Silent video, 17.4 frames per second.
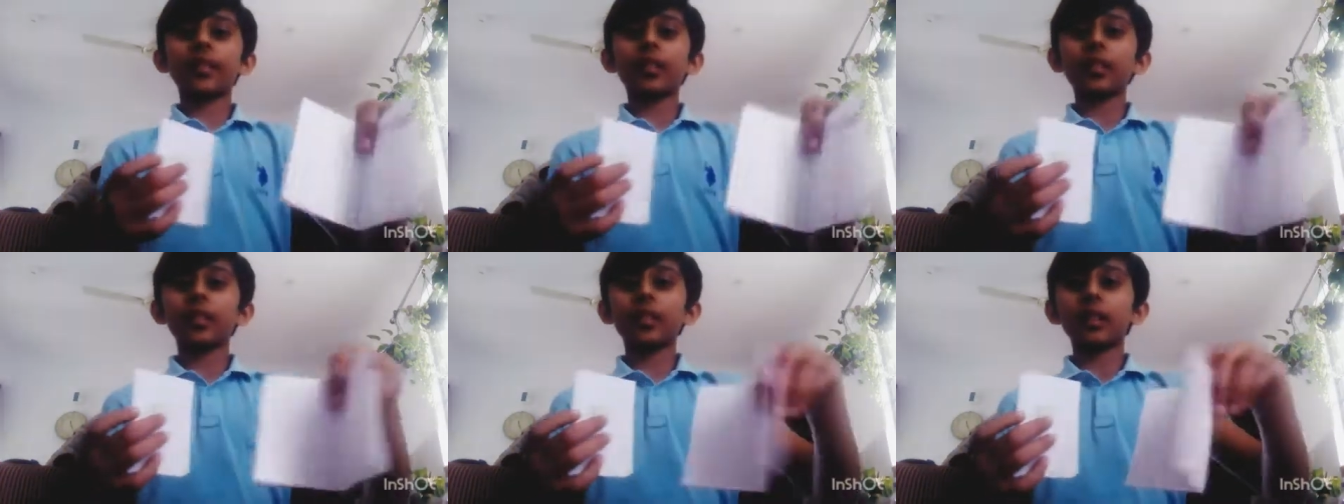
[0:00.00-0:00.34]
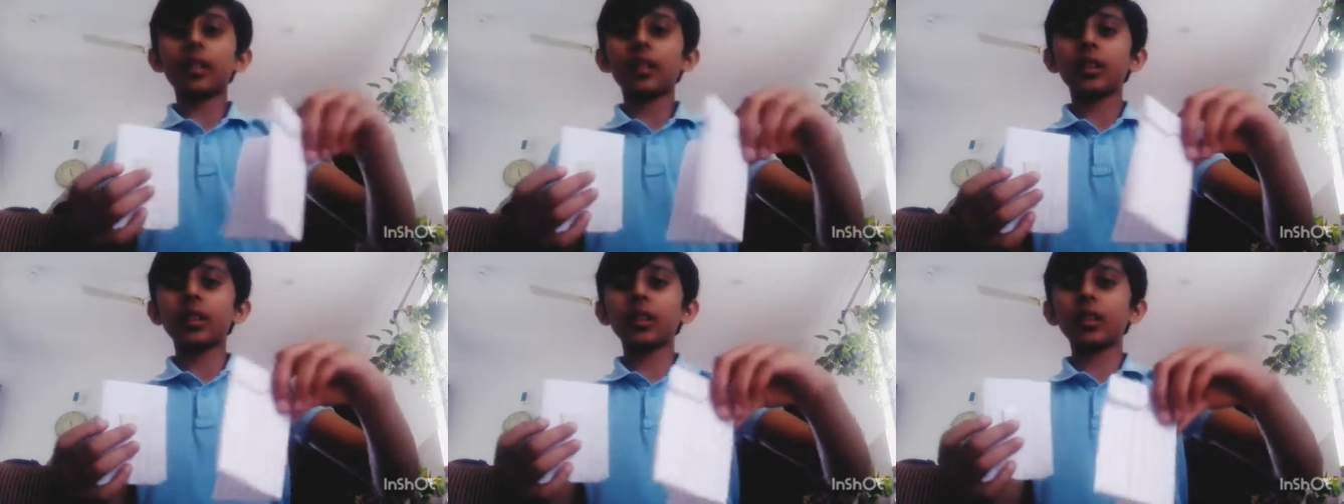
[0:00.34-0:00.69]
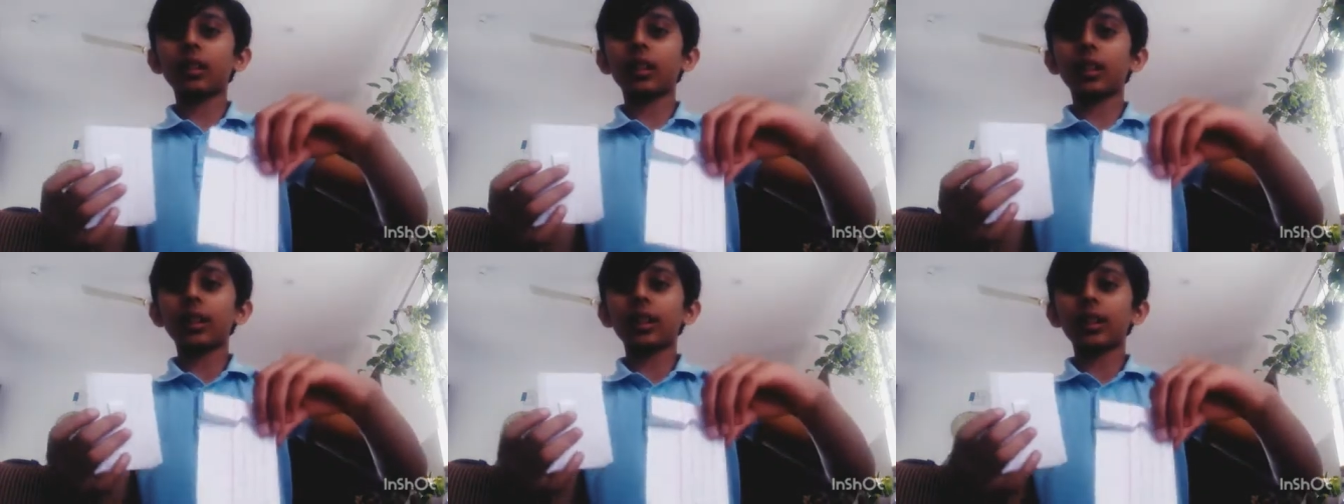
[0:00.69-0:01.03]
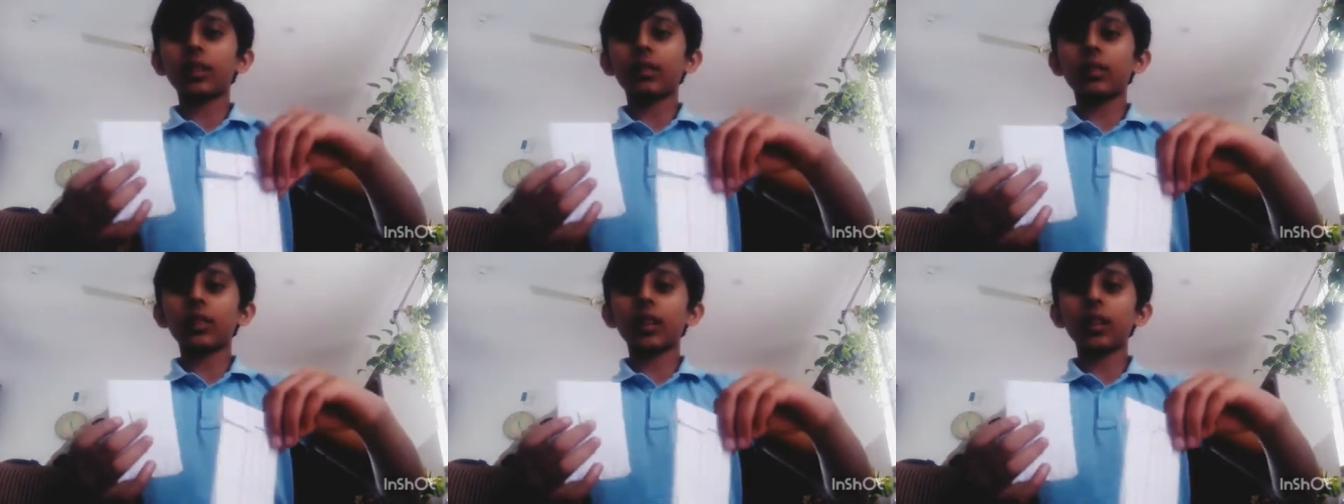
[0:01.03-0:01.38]
this is the
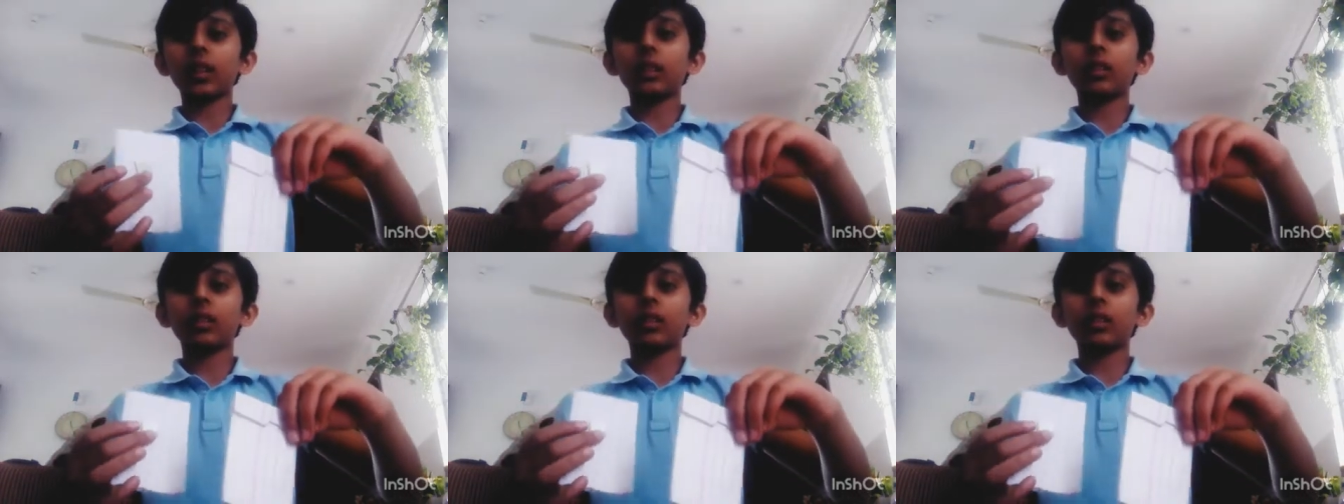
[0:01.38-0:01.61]
cutted part.